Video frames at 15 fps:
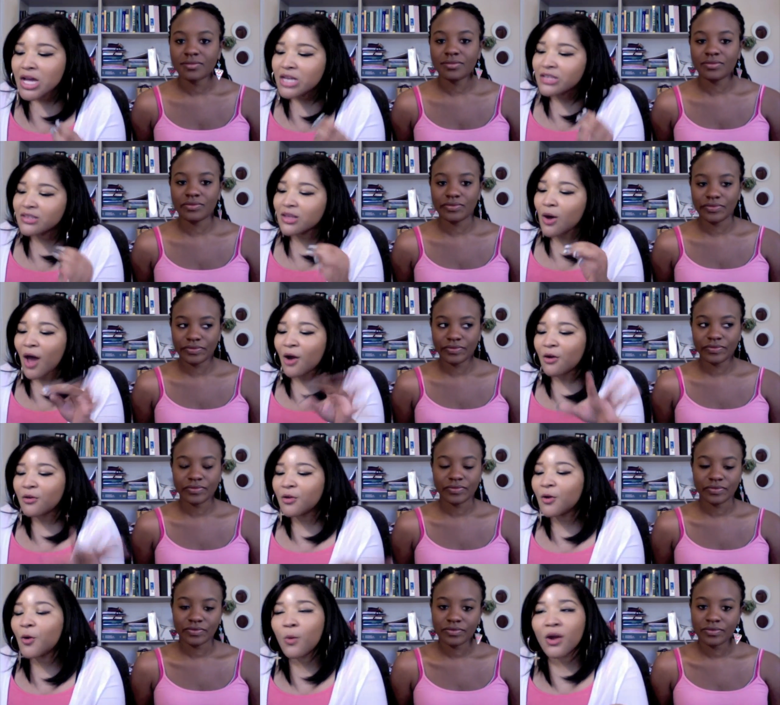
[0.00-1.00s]
Speaker 1: so I don't
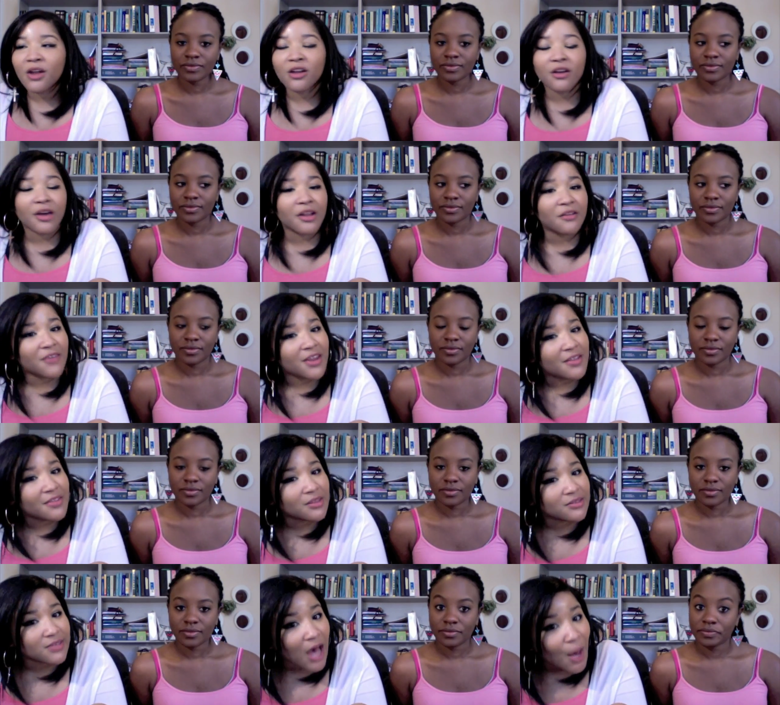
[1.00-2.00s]
know where you're gonna fit in
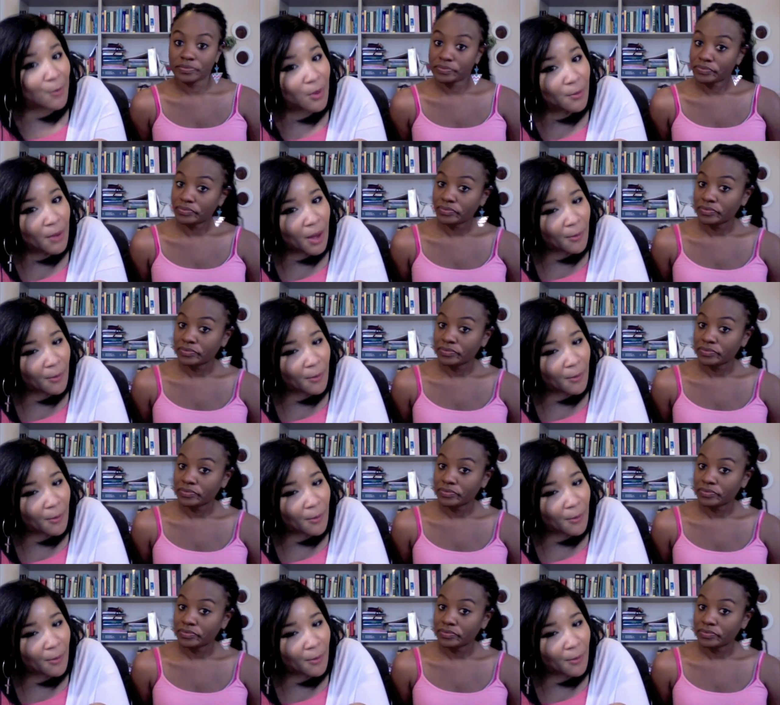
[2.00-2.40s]
this album, Papa